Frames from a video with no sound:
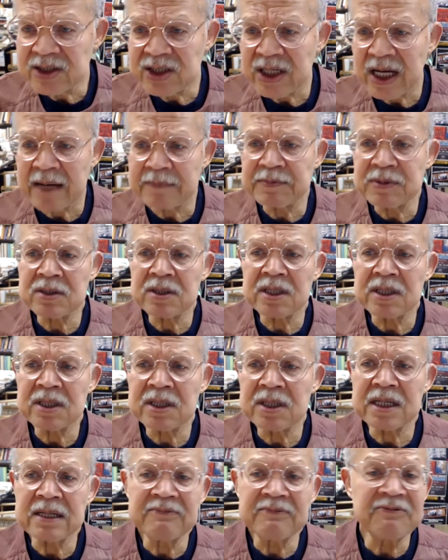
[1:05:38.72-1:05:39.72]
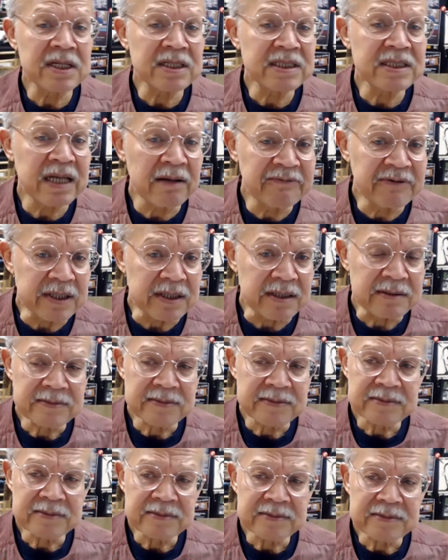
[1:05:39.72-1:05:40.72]
chapter in Philadelphia,
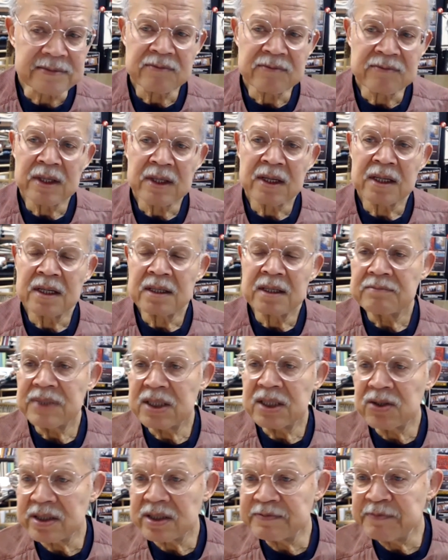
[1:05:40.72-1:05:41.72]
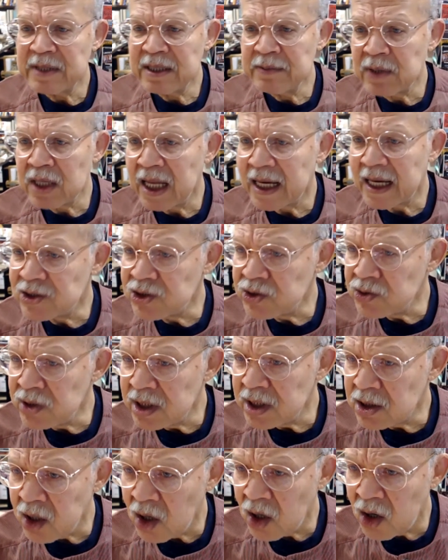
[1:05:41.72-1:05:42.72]
because people like Judy
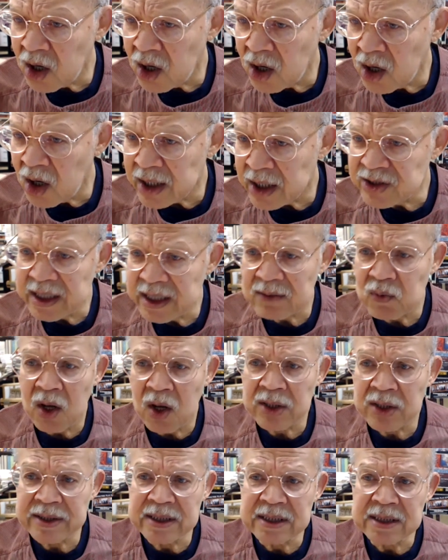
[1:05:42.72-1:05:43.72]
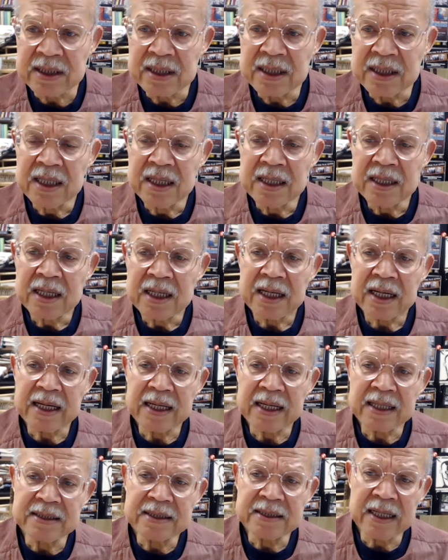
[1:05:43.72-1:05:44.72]
Claude, Jeanette Walton,
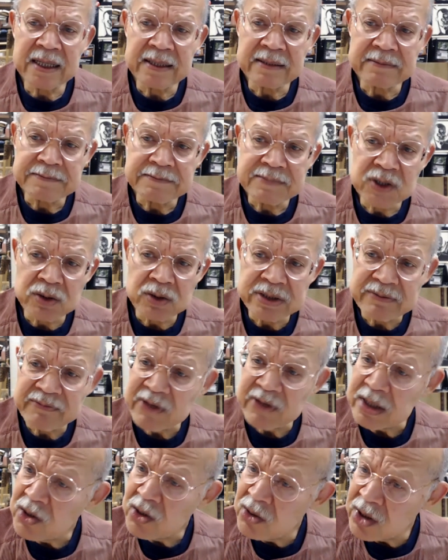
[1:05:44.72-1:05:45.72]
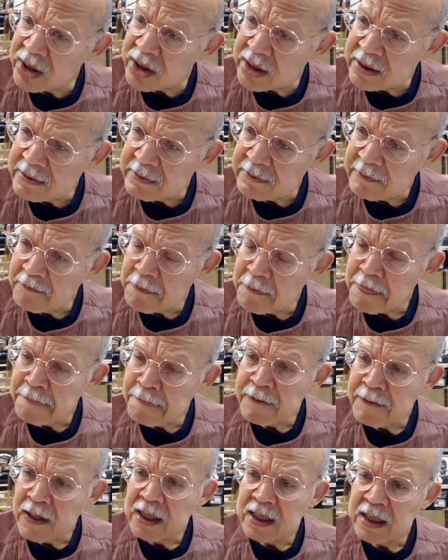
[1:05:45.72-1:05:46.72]
and Josephine Hood,
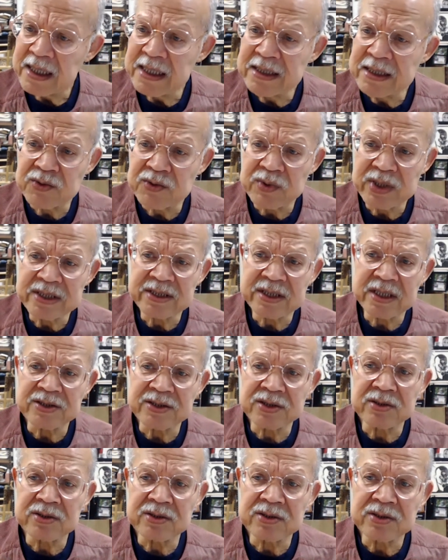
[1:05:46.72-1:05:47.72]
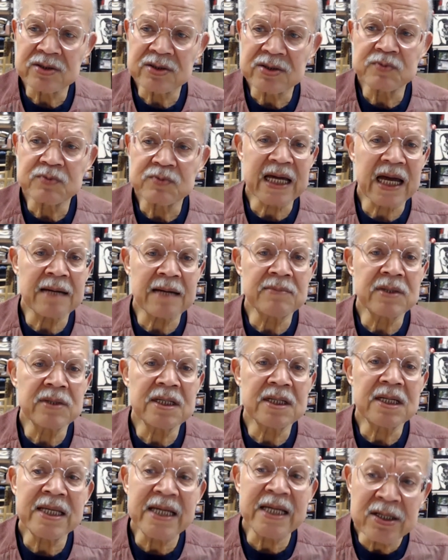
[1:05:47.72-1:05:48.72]
these three sisters became
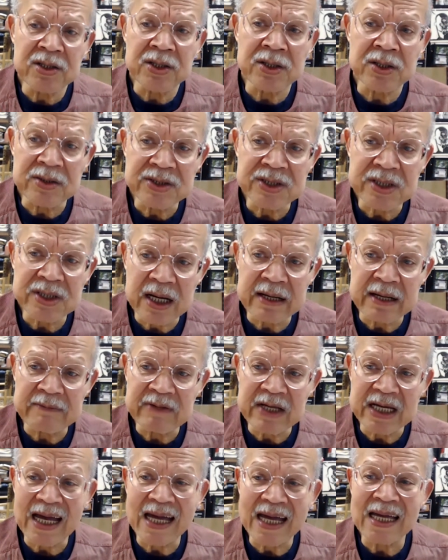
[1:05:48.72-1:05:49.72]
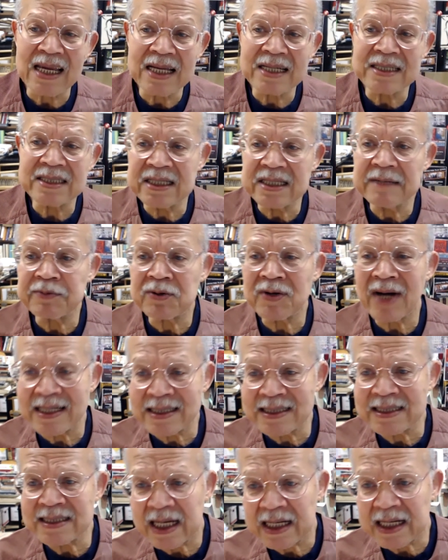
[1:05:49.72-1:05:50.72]
leaders of the ALSC
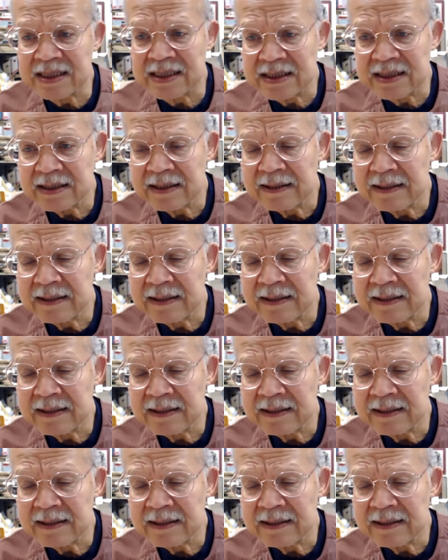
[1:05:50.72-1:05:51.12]
process,